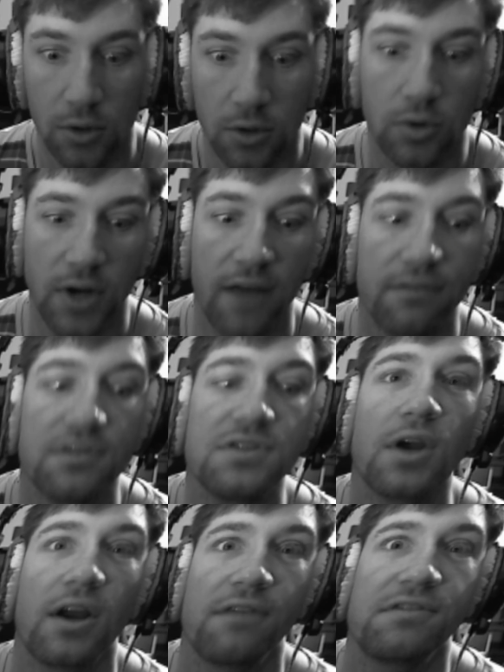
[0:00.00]
Good
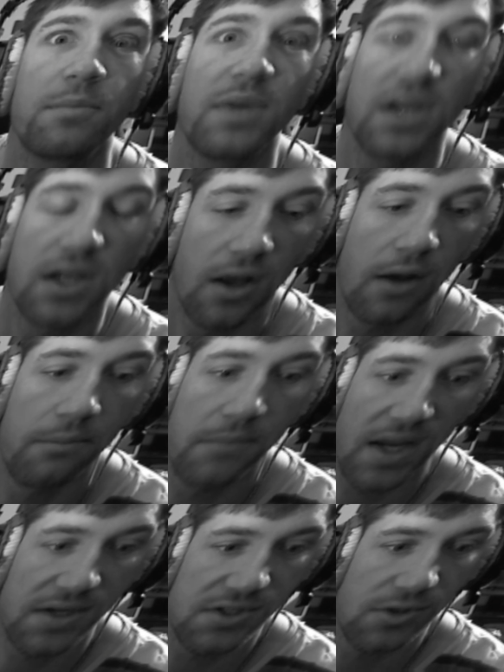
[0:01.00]
heavens, you have to be a
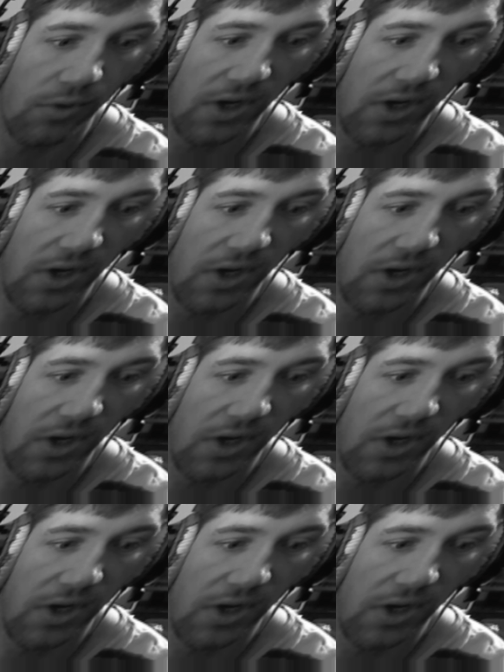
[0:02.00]
master